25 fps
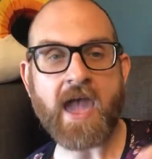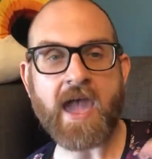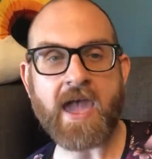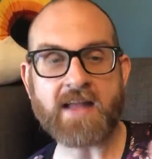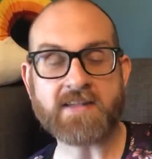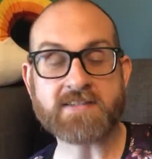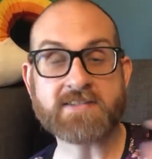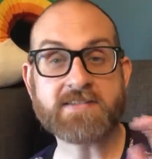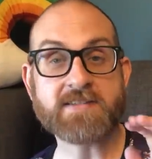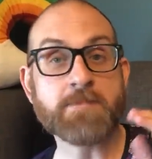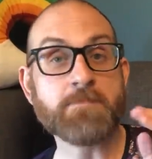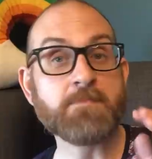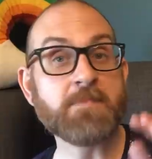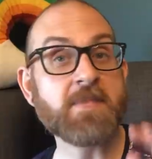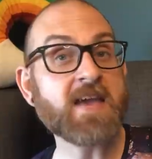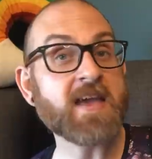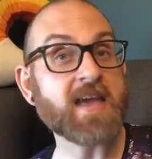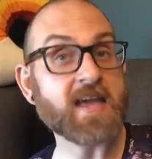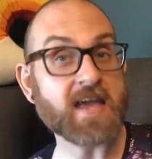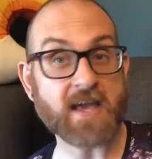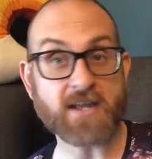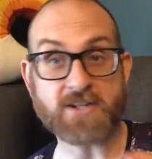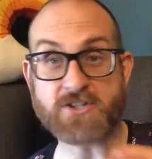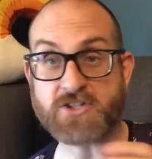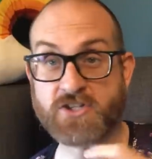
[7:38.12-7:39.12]
And to
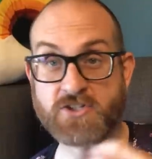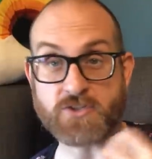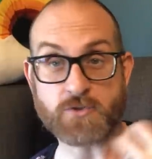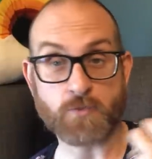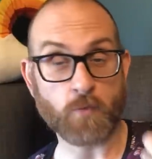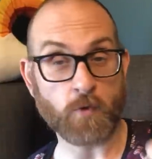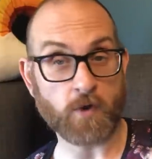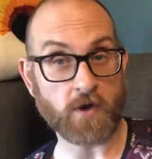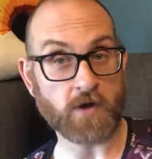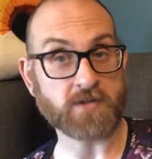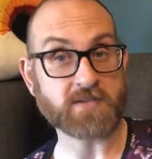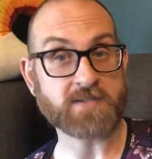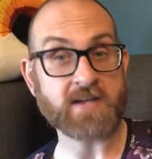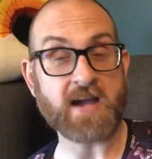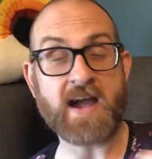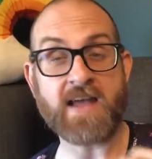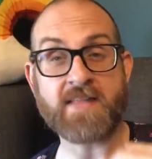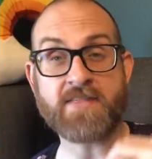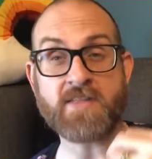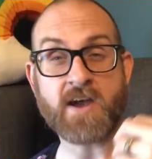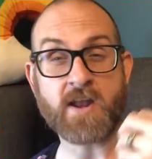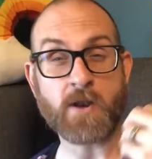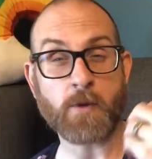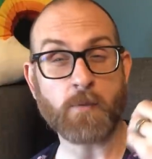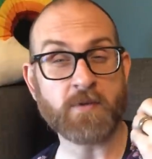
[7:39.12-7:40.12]
me, it just worked. I
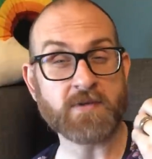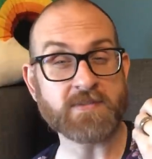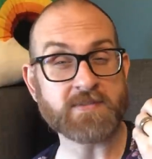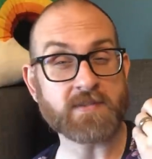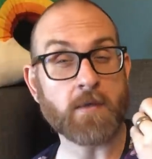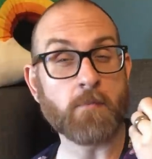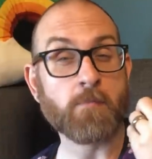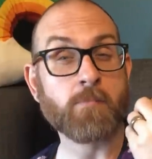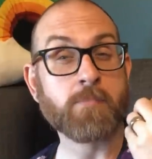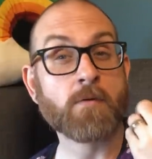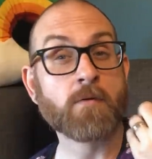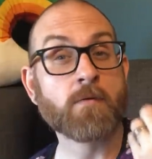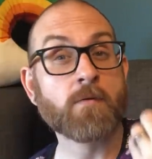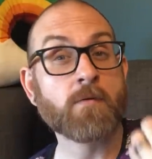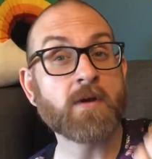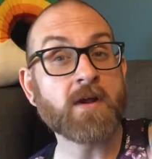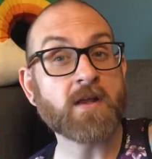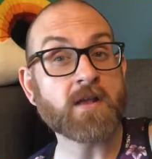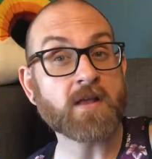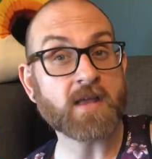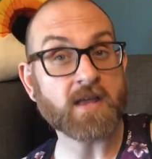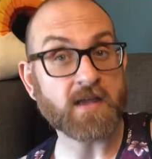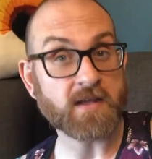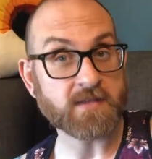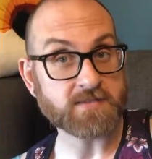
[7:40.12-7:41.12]
thought it was
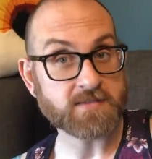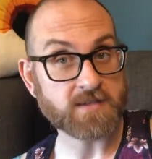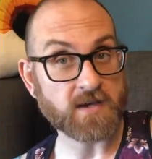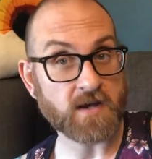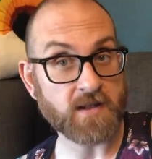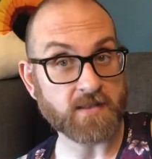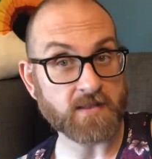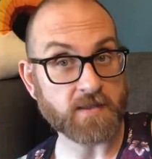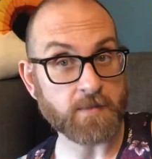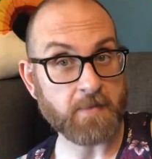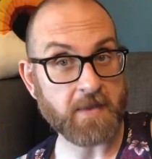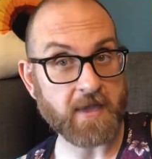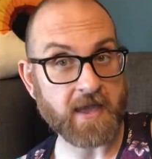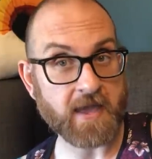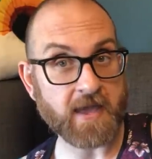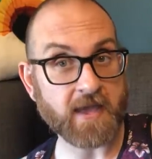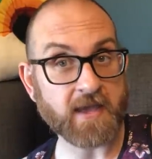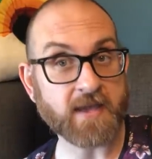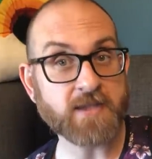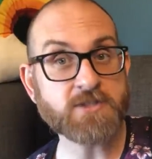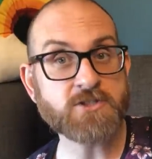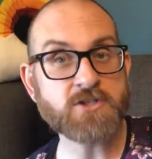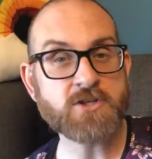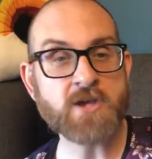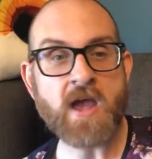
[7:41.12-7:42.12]
brilliant on the
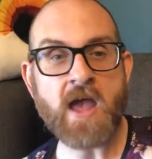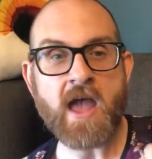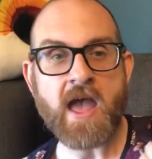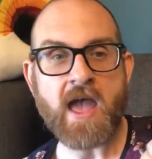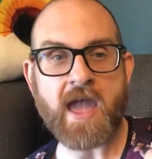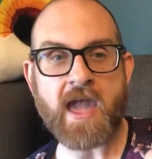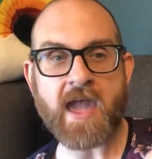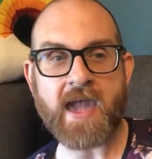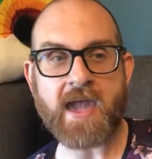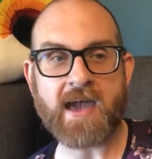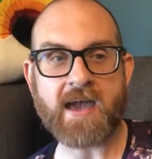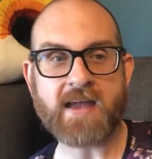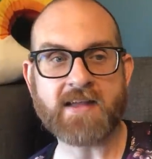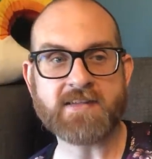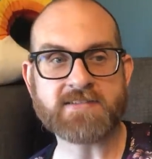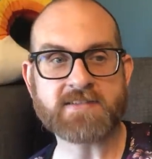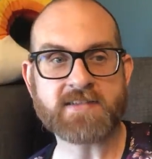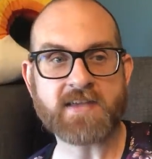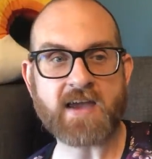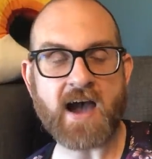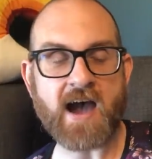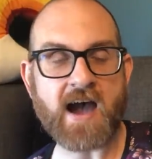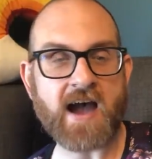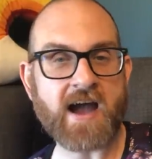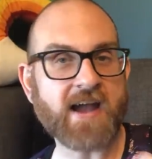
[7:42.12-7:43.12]
page. And
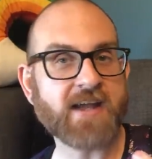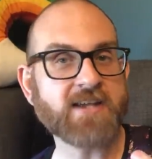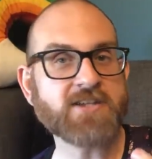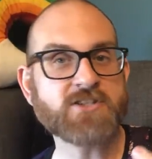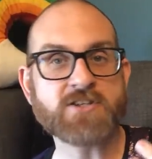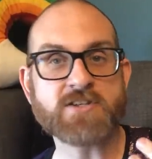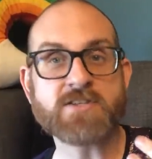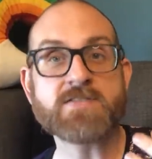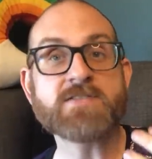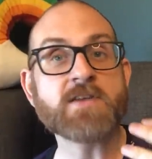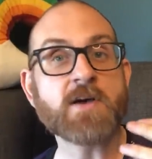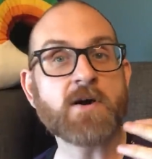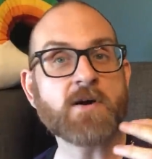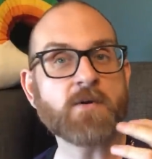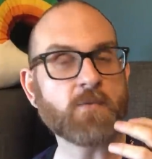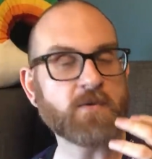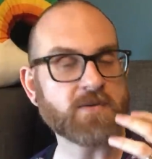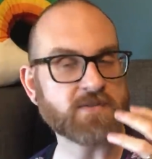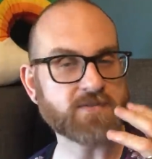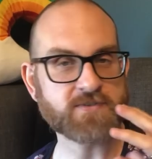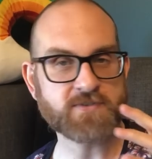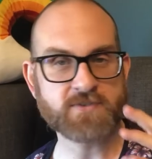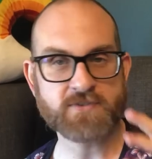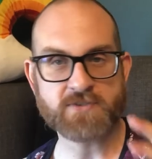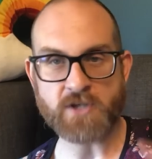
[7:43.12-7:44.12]
I just
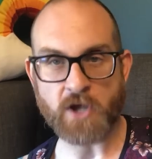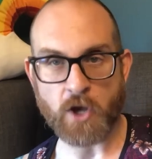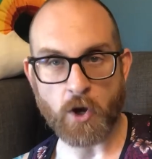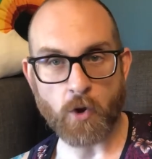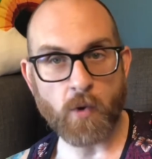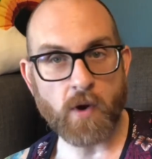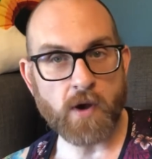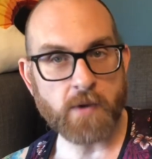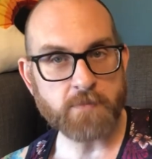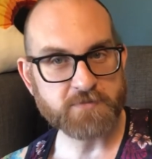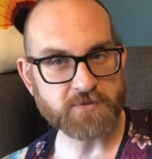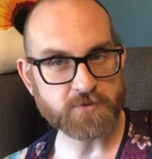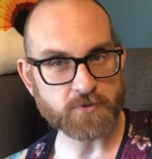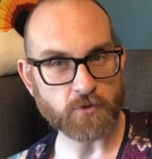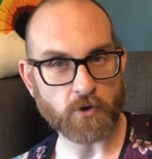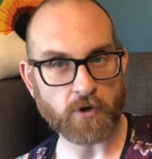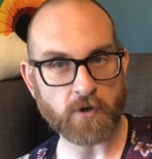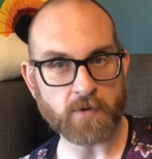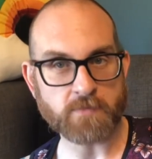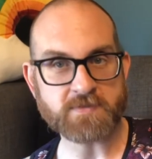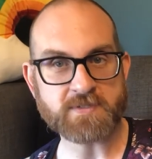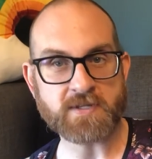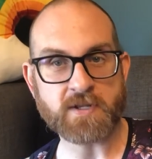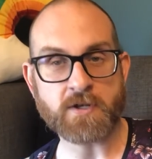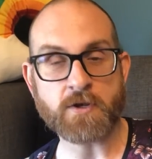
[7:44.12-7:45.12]
was so
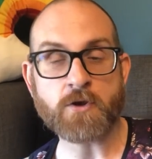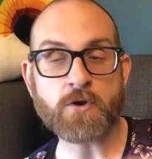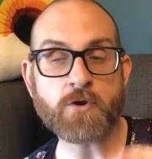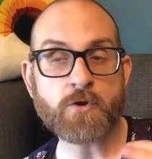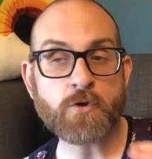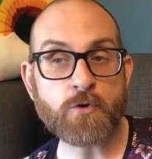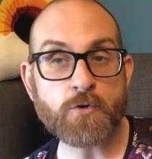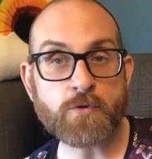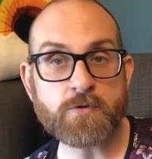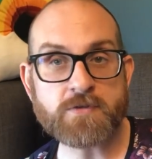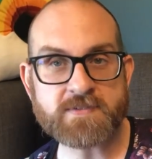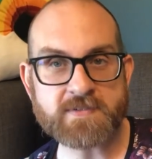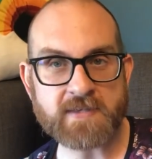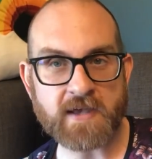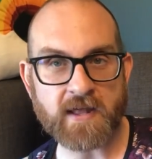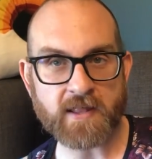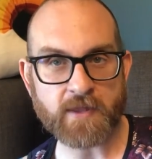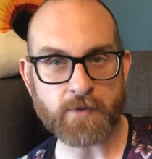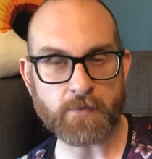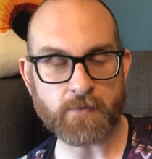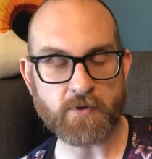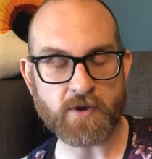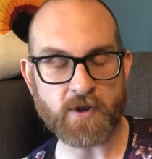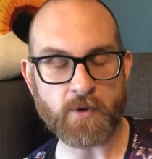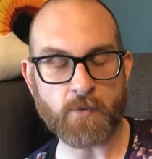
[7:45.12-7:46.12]
absorbed in who
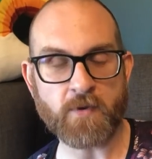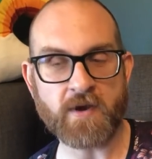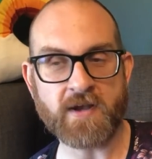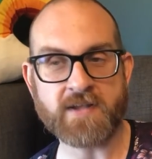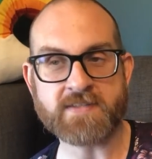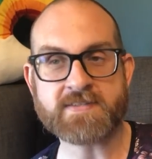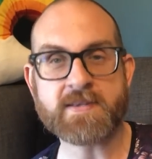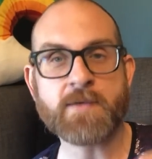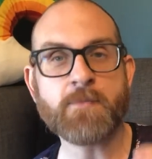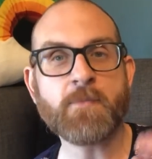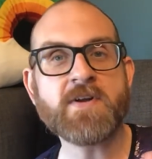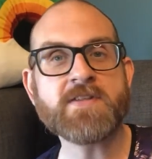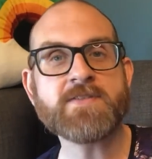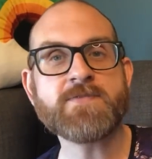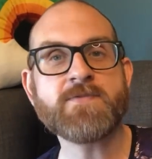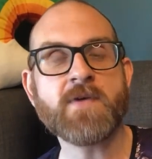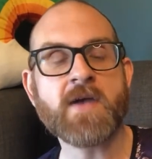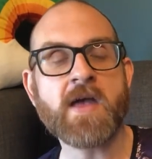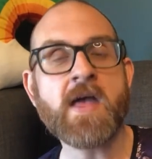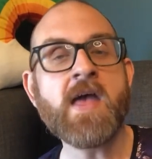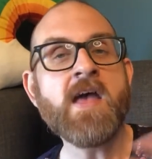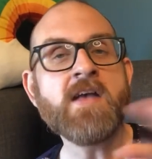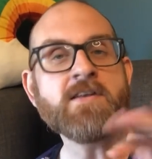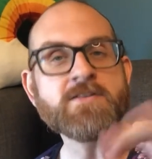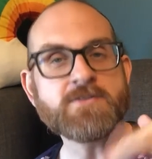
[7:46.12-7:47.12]
Sally Rooney was. And what's,
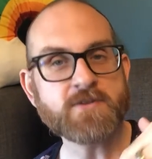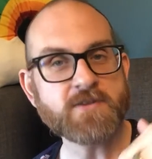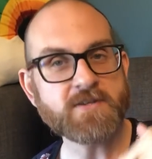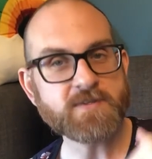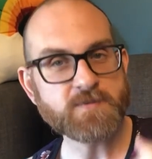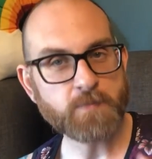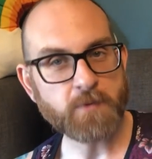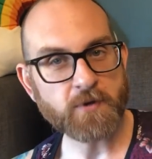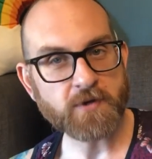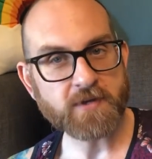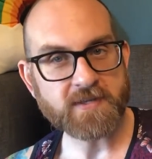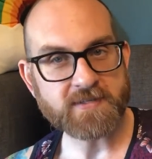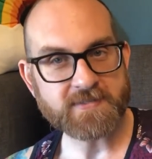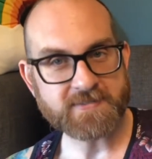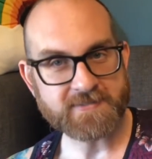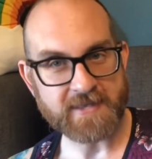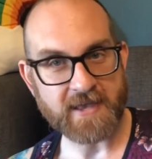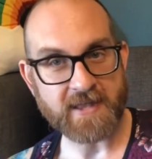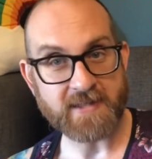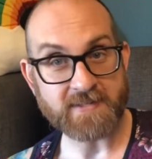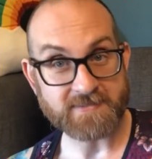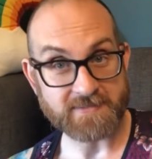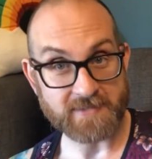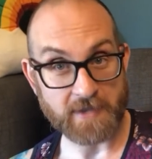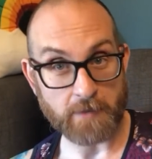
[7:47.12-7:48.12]
so this book is
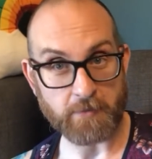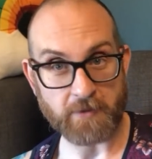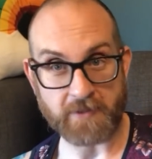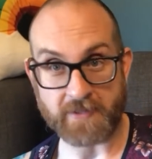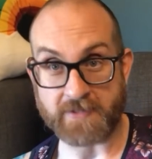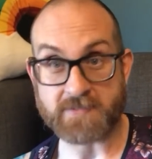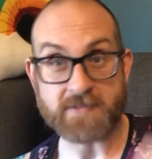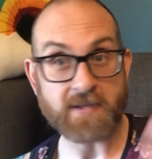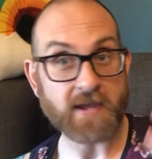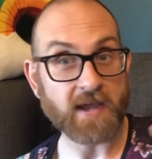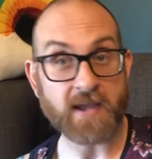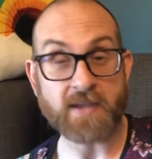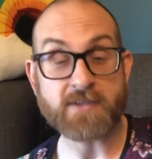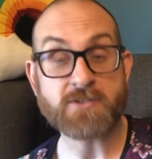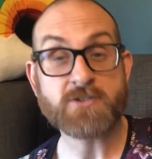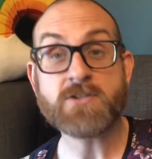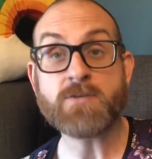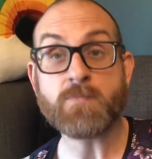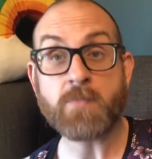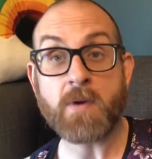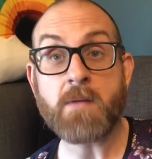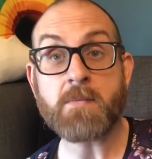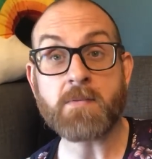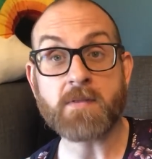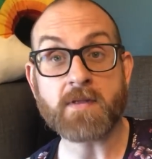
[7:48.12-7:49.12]
set in Dublin. I
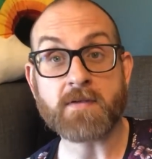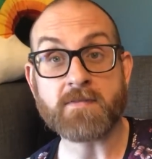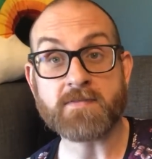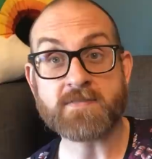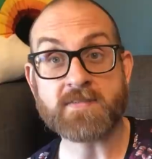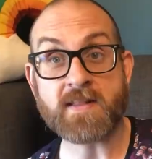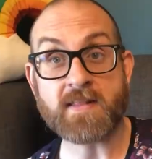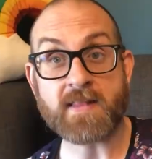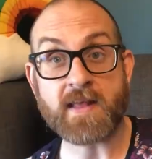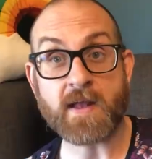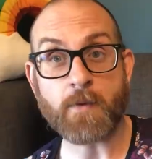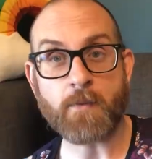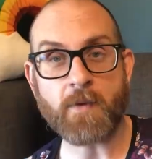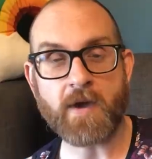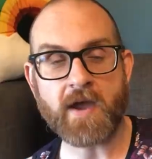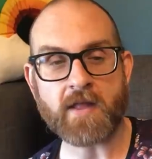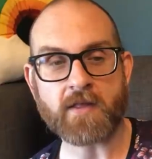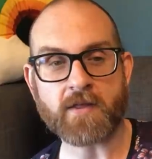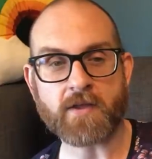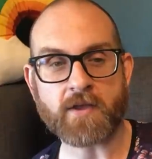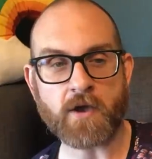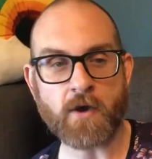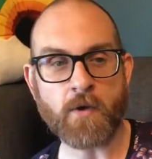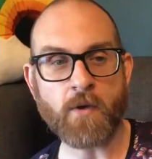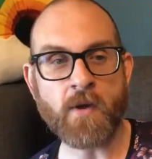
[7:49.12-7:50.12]
should probably have said that a
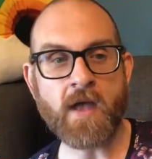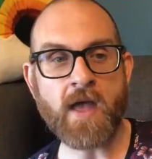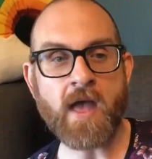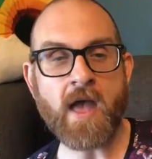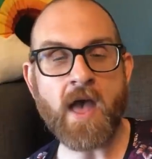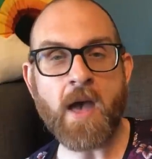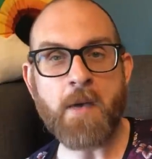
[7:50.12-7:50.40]
while ago.